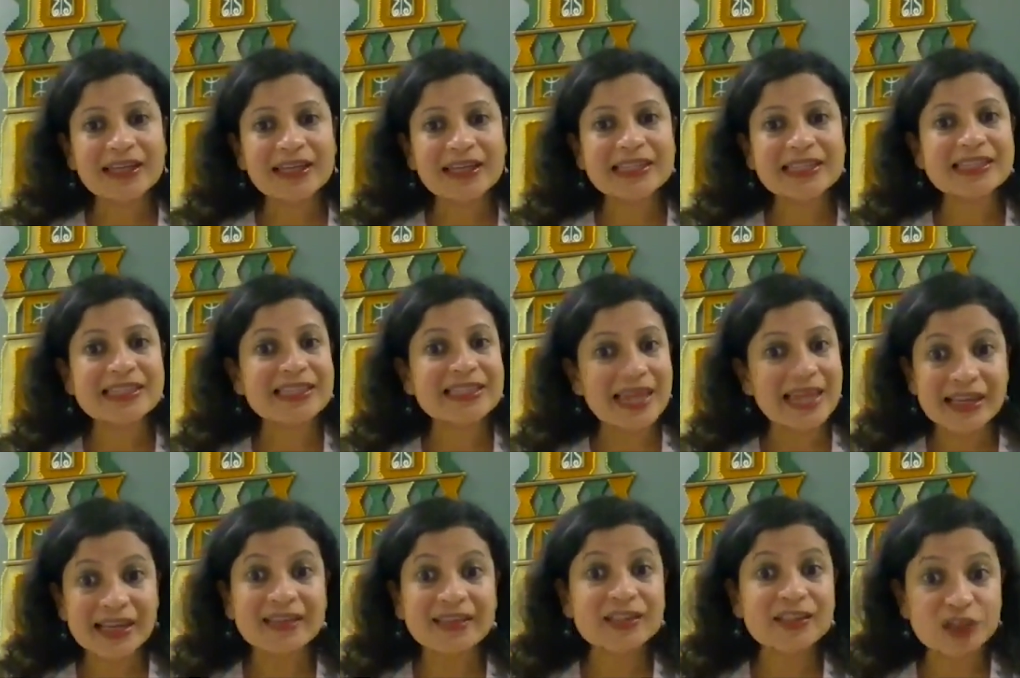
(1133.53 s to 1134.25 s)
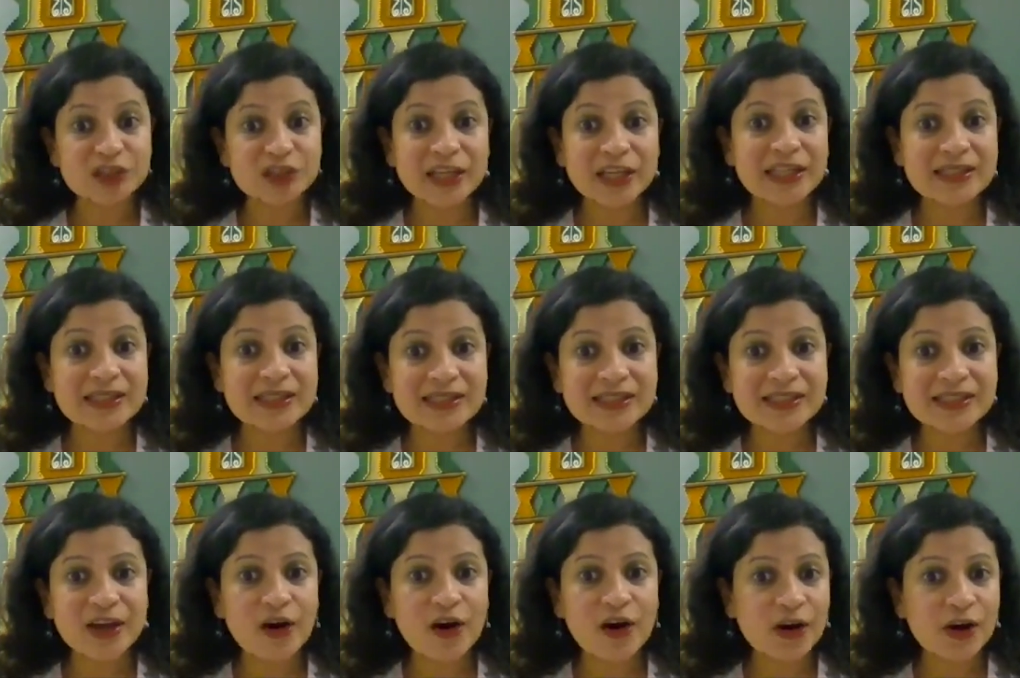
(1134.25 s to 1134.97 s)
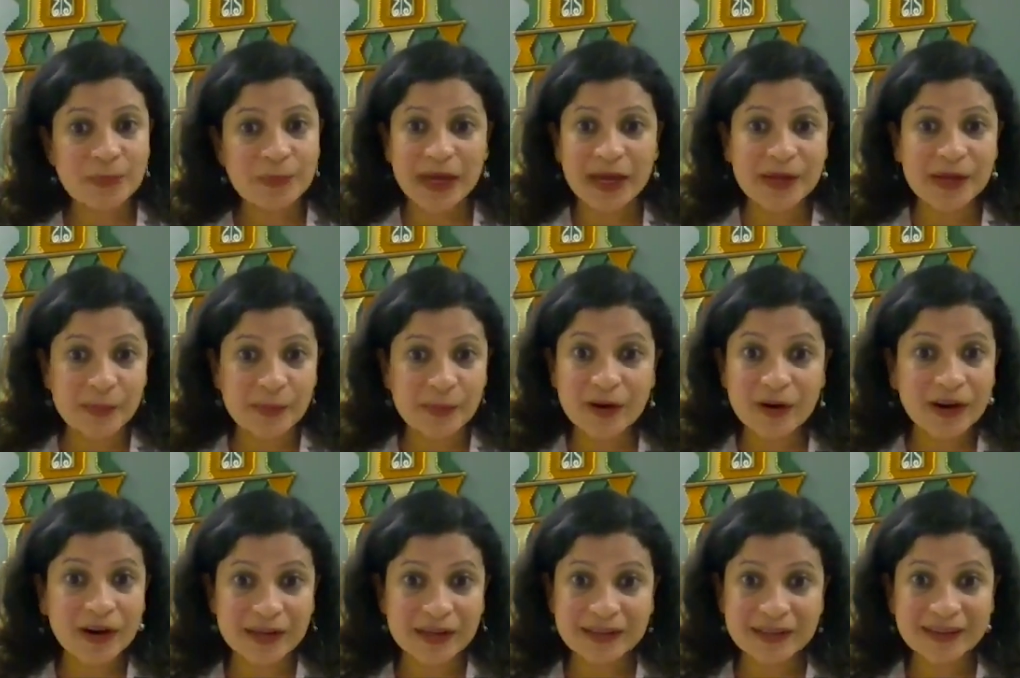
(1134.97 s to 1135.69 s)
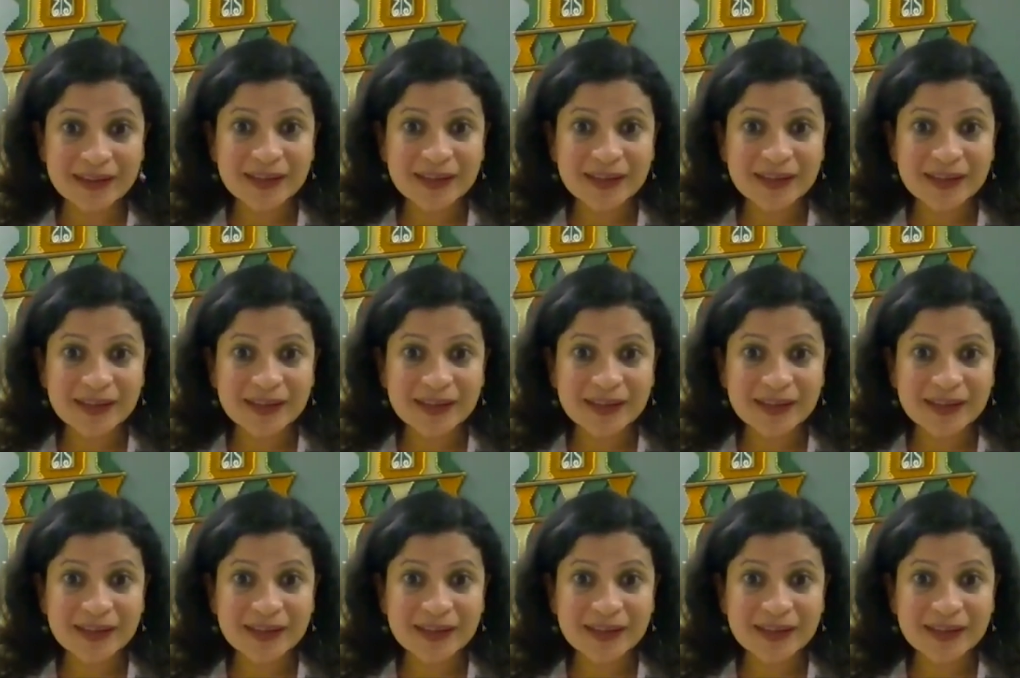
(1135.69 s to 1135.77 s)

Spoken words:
it's negligence on my part.